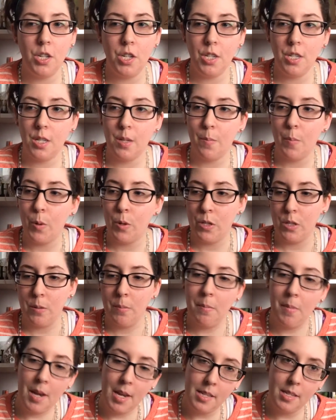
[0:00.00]
She's the most
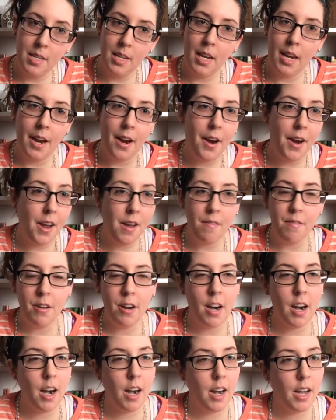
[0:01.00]
amazing
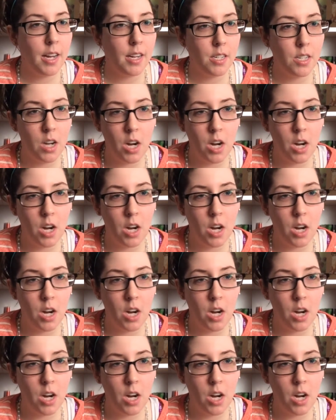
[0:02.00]
caregiver, and I can